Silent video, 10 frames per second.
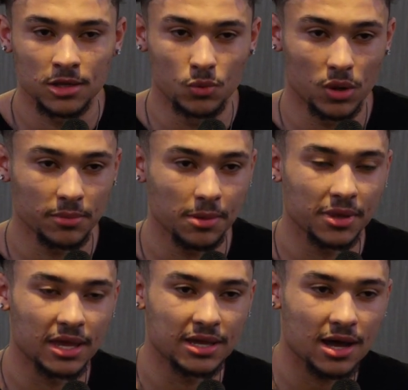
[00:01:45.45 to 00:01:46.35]
You wanted me to
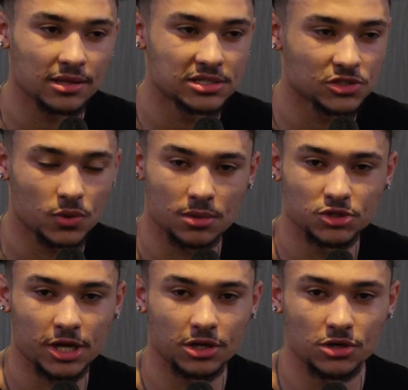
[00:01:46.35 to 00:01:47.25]
play in college, that's what I'm
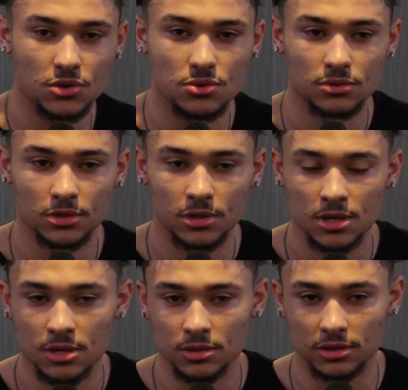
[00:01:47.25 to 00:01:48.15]
trying to do.
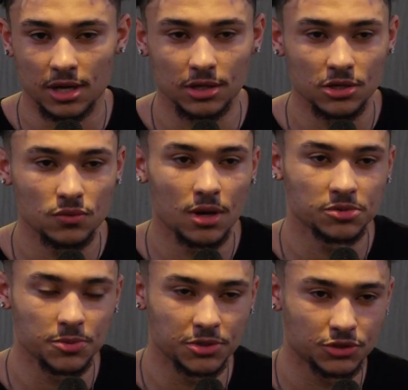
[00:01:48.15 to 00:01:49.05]
The thought of you
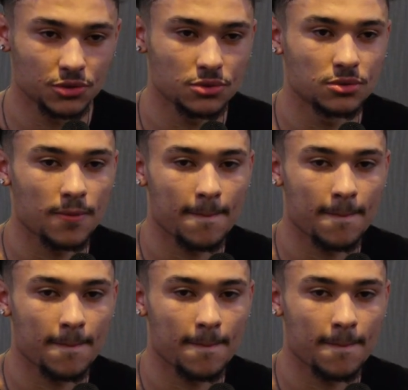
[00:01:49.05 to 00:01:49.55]
helps me push through.